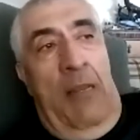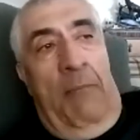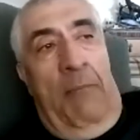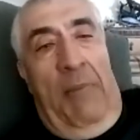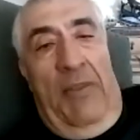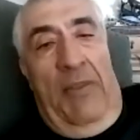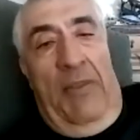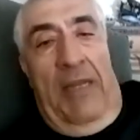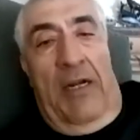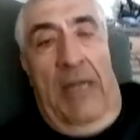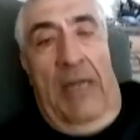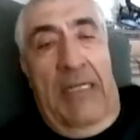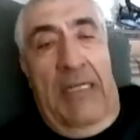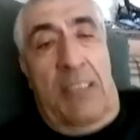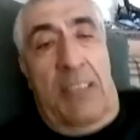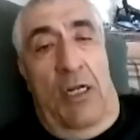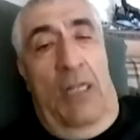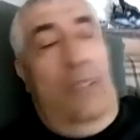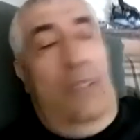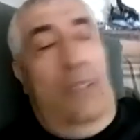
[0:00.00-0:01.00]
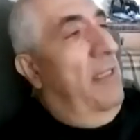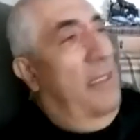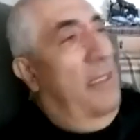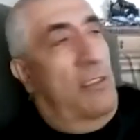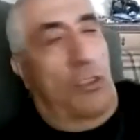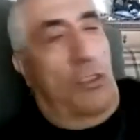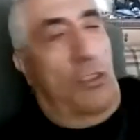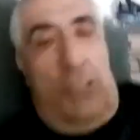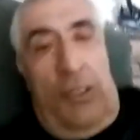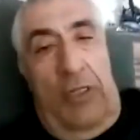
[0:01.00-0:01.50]
But the restaurant,
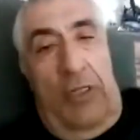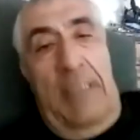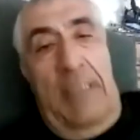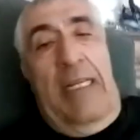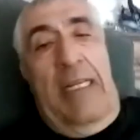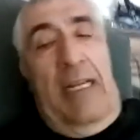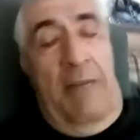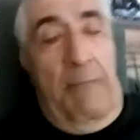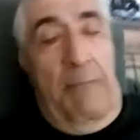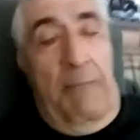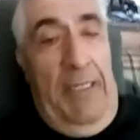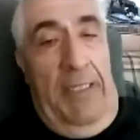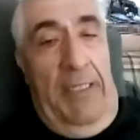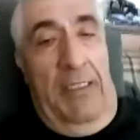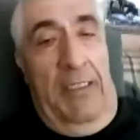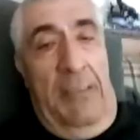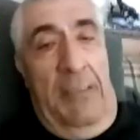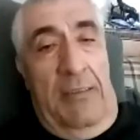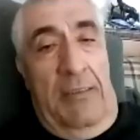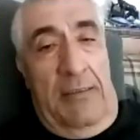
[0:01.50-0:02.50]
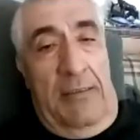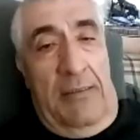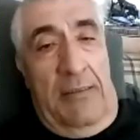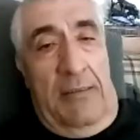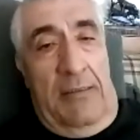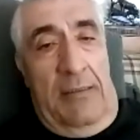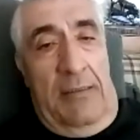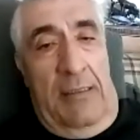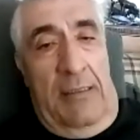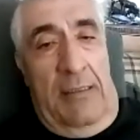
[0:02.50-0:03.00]
the security company,
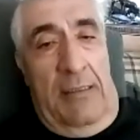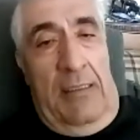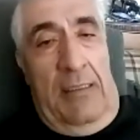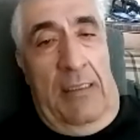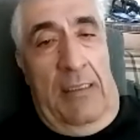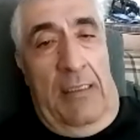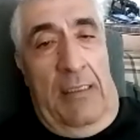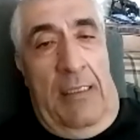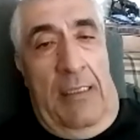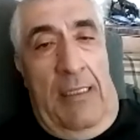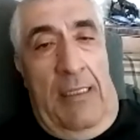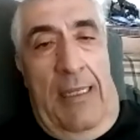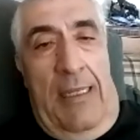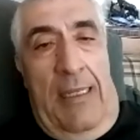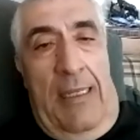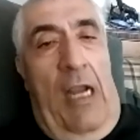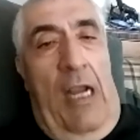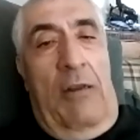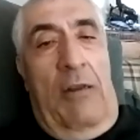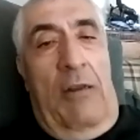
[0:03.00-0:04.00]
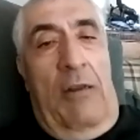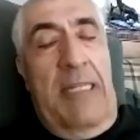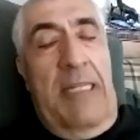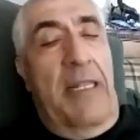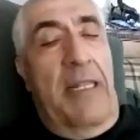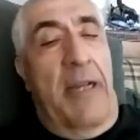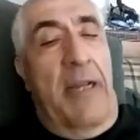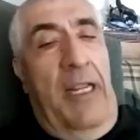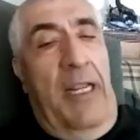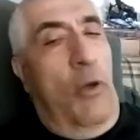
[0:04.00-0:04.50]
how come they
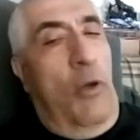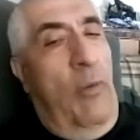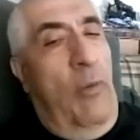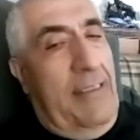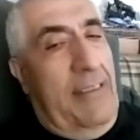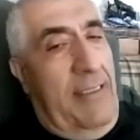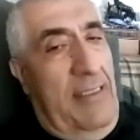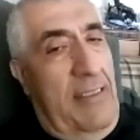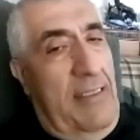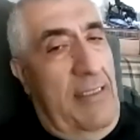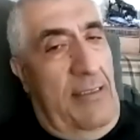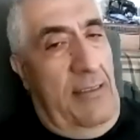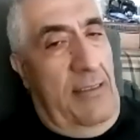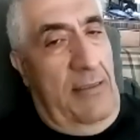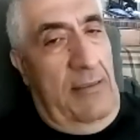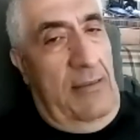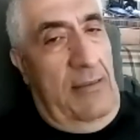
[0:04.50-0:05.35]
don't hire white kids?